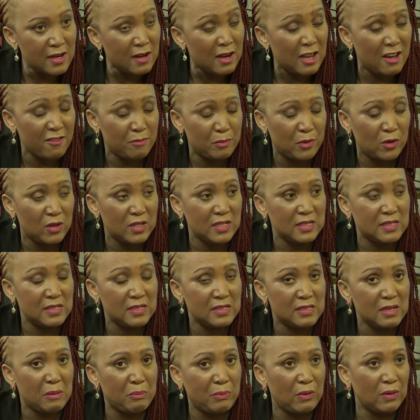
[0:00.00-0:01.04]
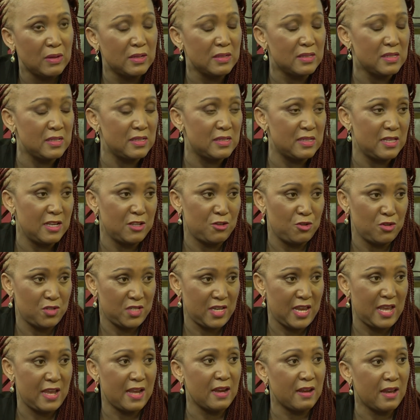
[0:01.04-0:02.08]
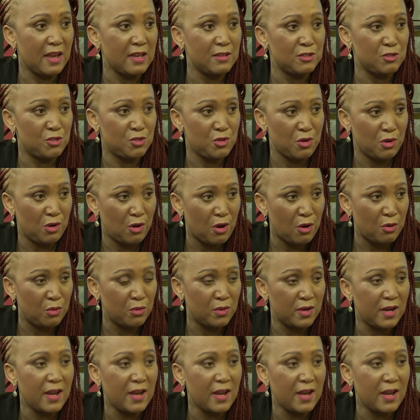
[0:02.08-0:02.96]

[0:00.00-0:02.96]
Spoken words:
So your credit life policies are policies that you take against your